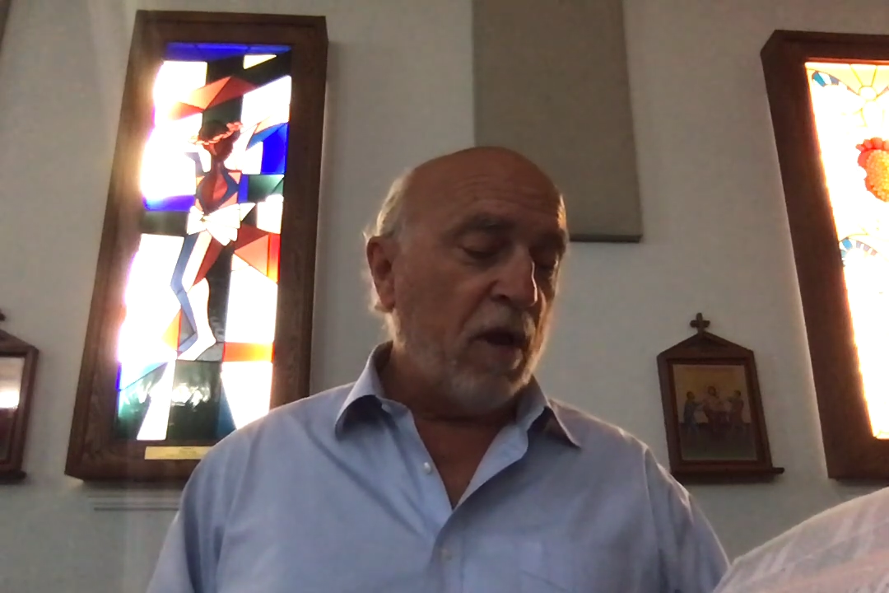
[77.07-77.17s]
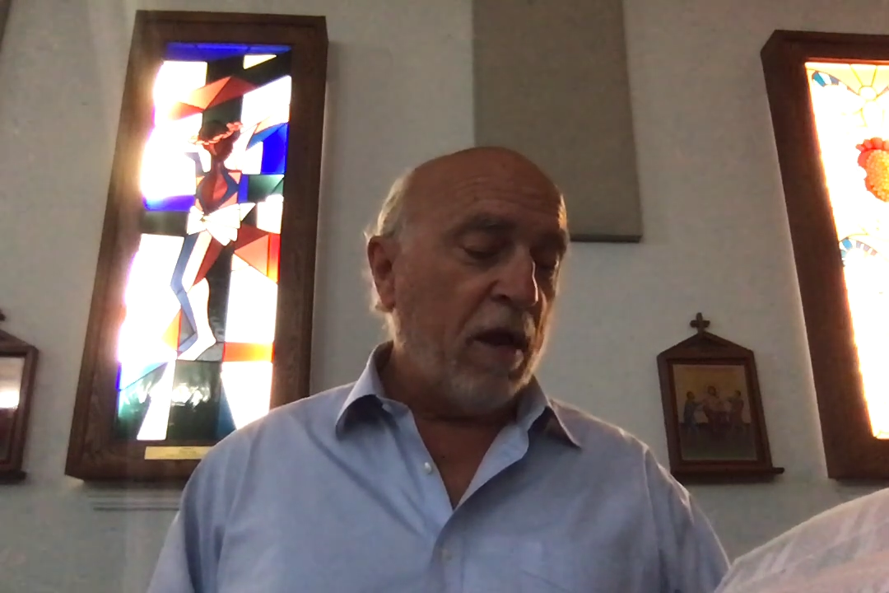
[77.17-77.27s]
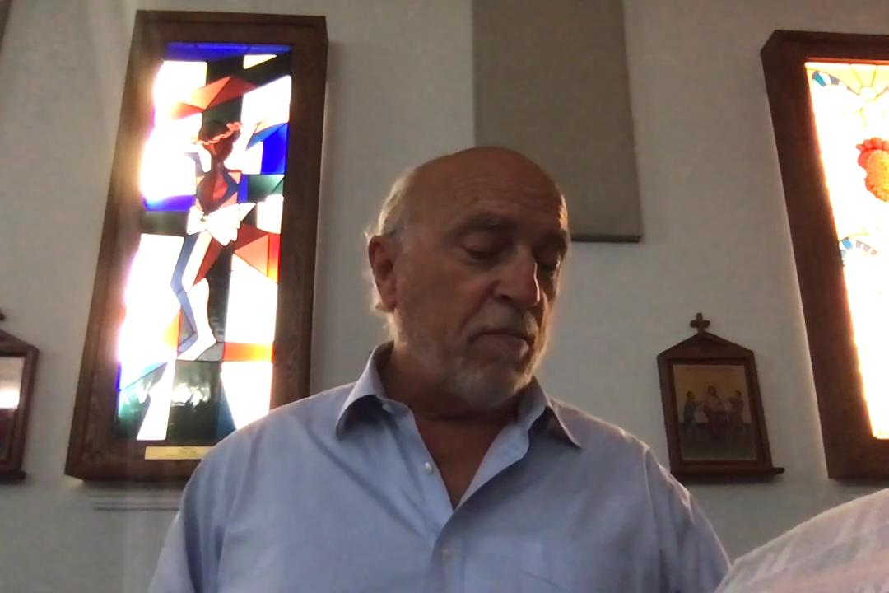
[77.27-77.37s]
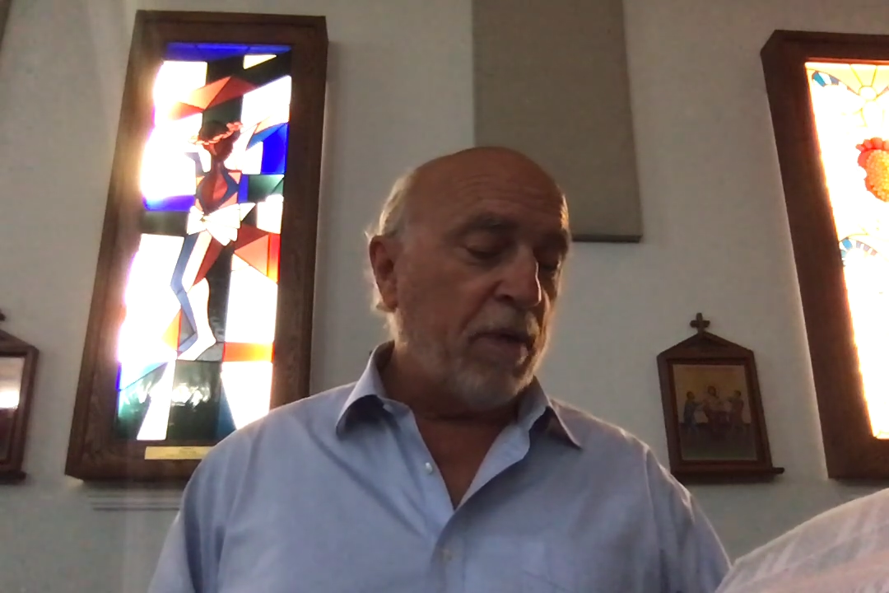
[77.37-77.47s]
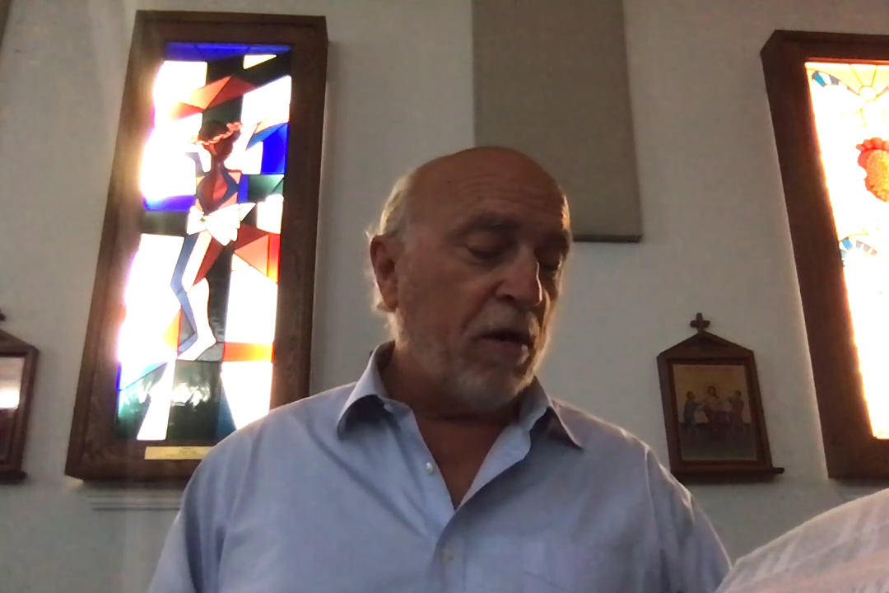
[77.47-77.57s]

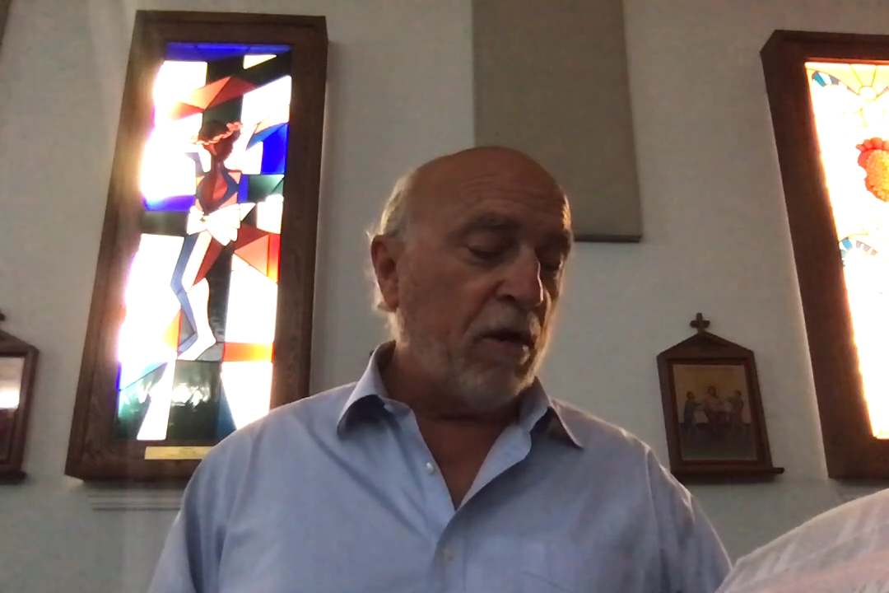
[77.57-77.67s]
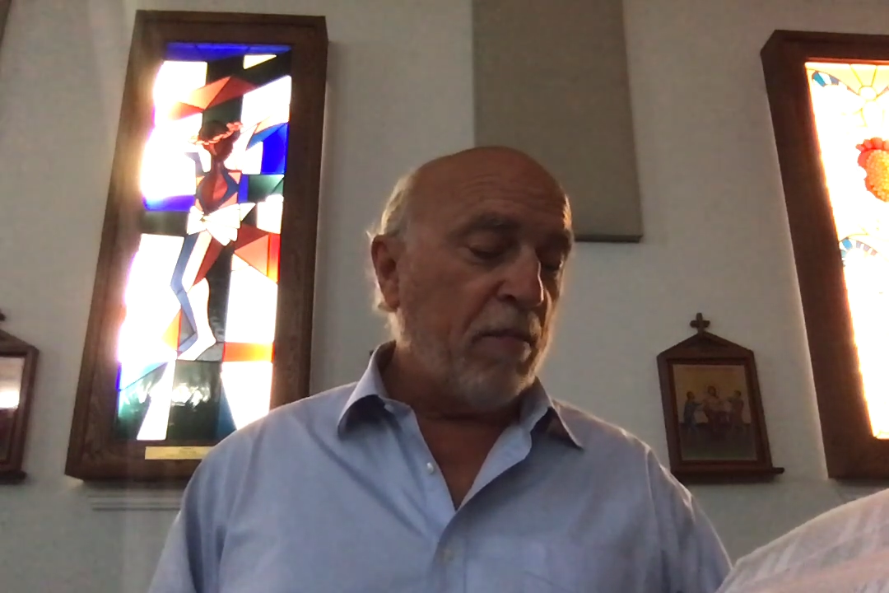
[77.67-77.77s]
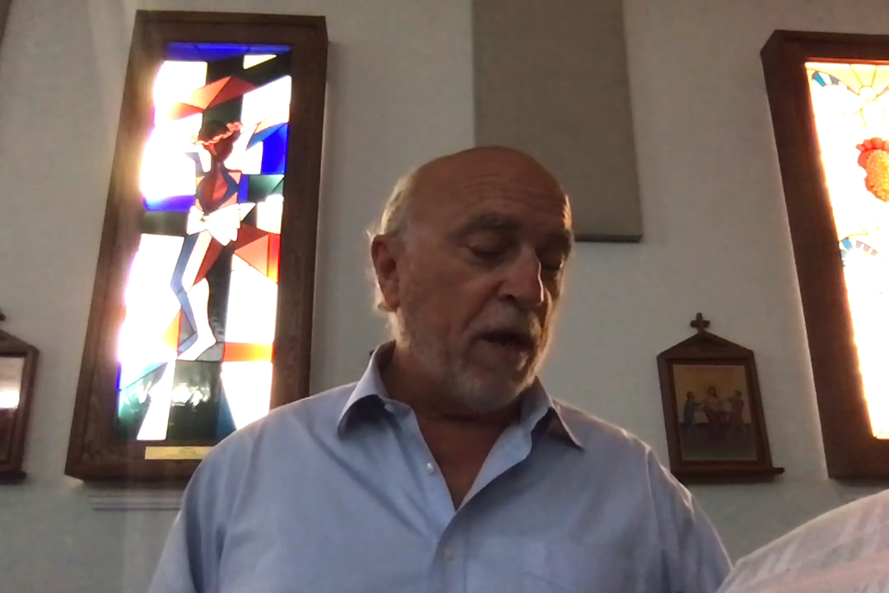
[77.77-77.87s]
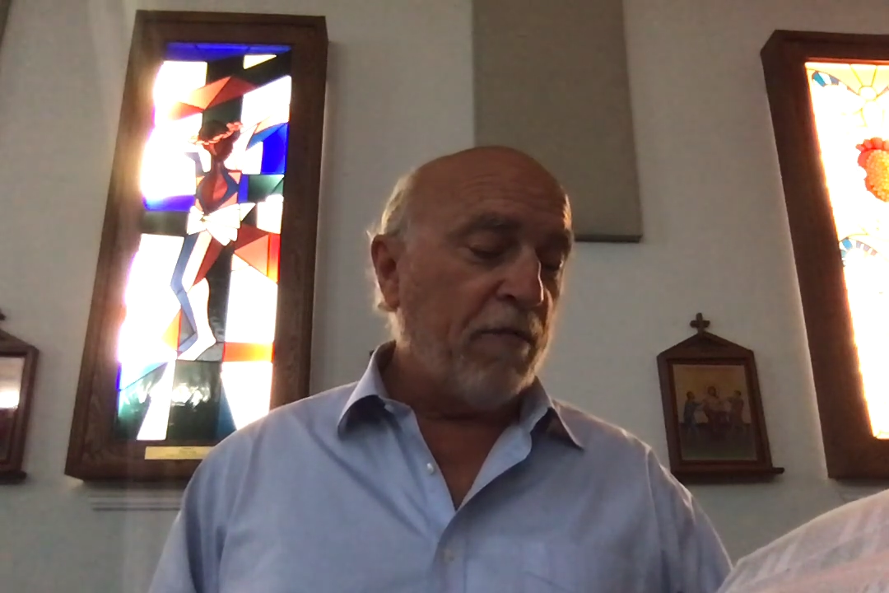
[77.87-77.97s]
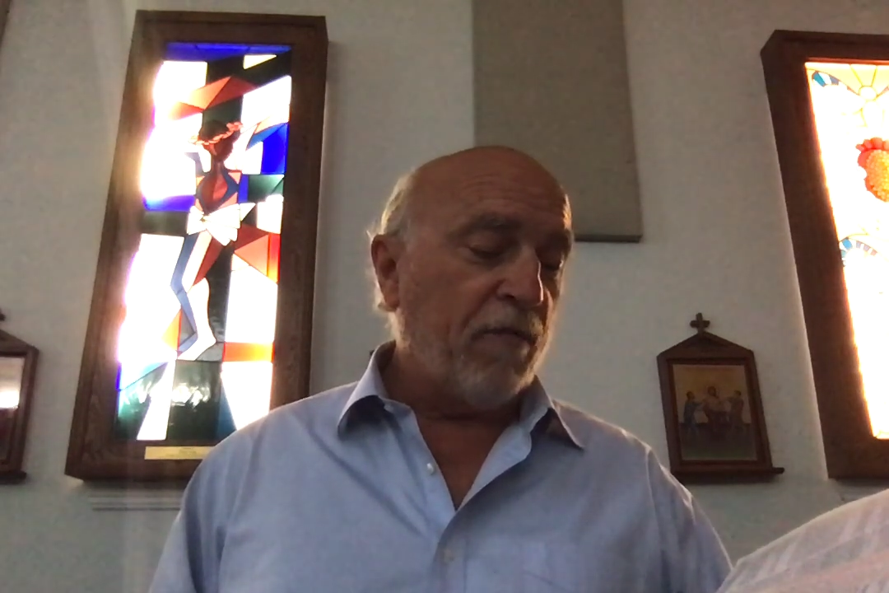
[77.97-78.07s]
and bury
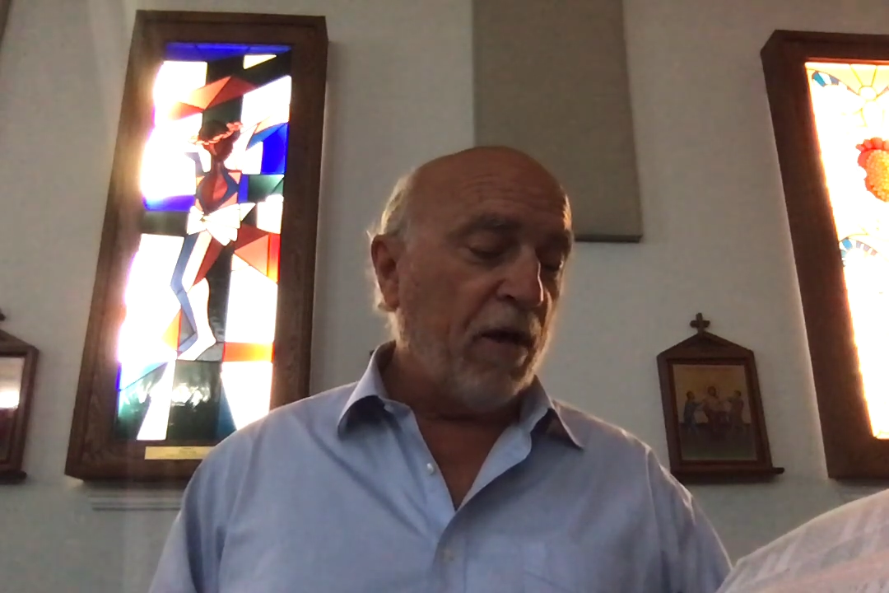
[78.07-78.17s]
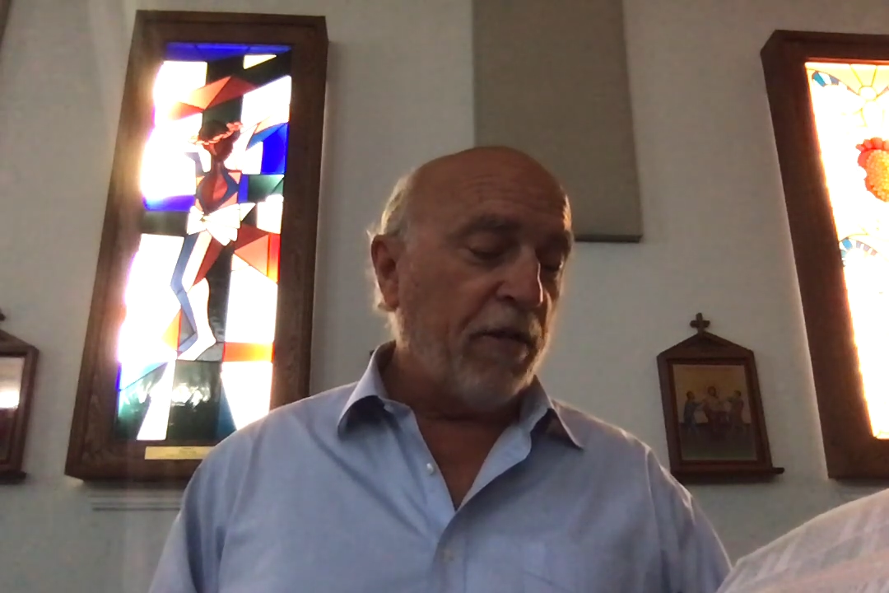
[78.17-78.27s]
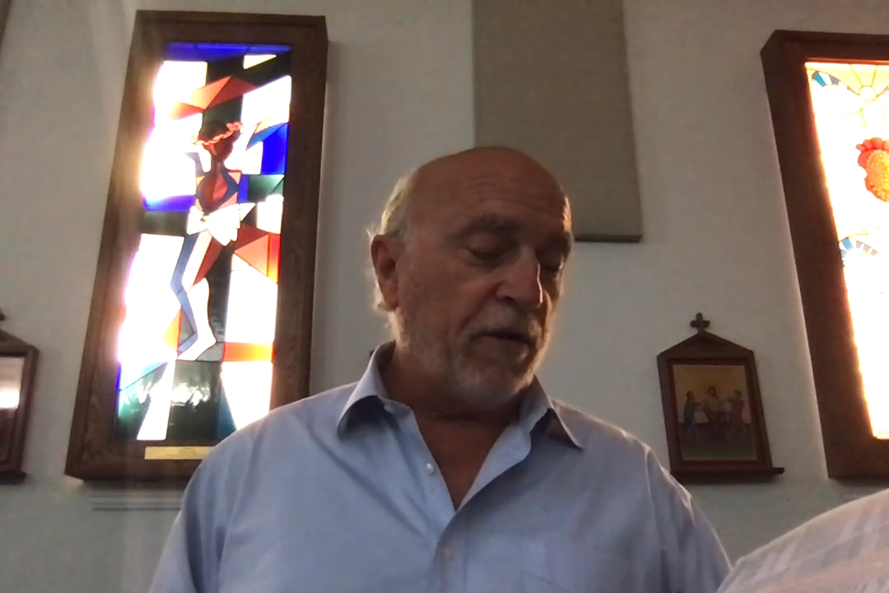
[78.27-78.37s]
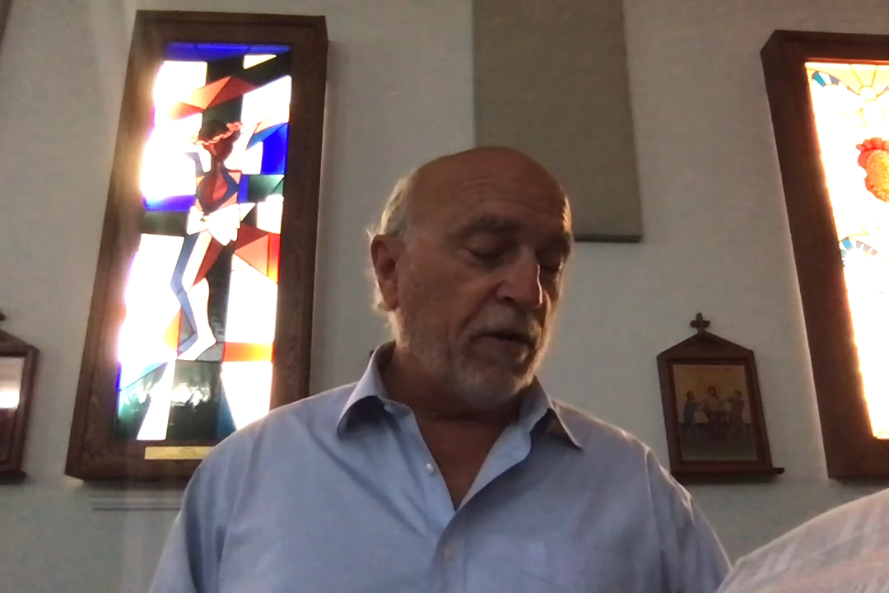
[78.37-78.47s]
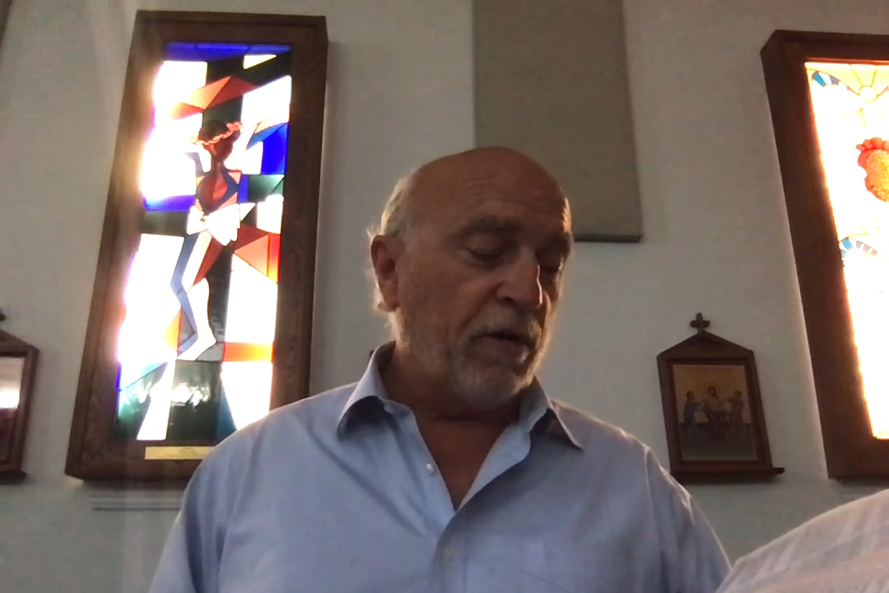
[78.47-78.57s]
my
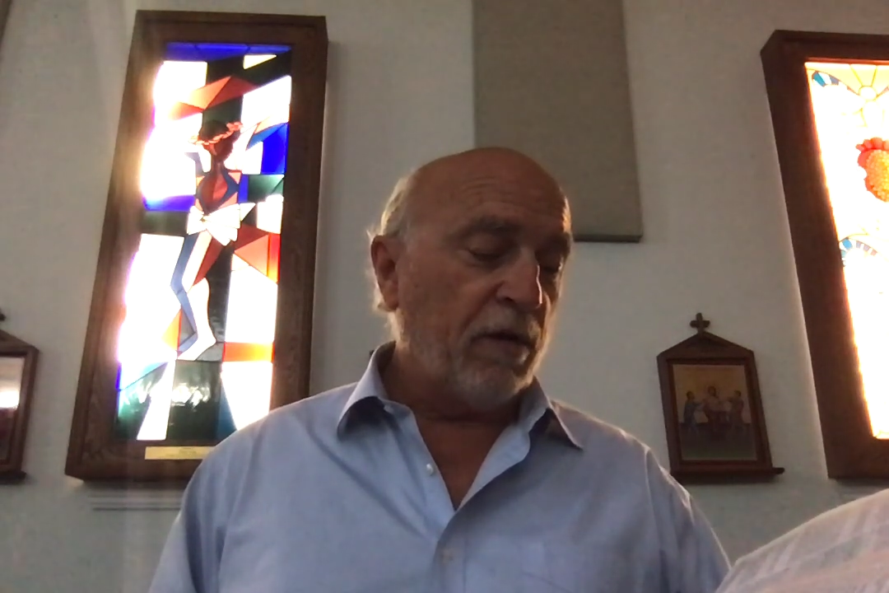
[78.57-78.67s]
father."